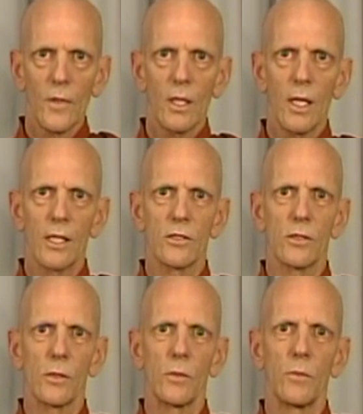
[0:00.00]
And
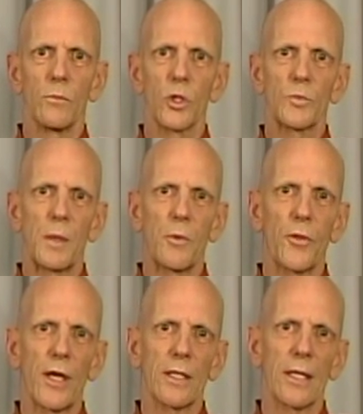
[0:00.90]
so most people
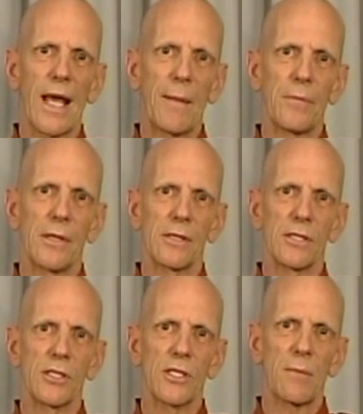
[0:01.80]
think that happiness
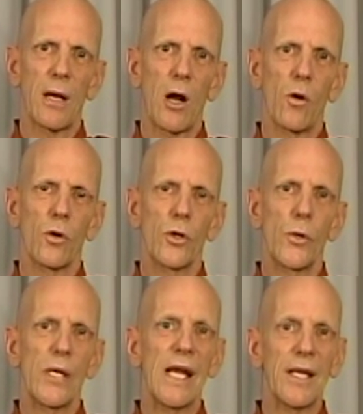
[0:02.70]
is somehow
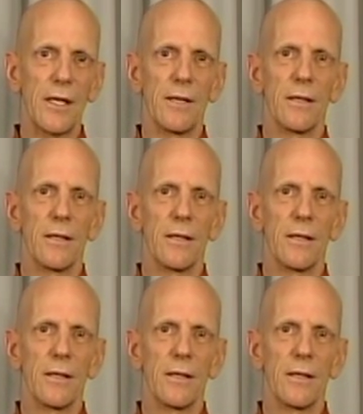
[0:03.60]
created.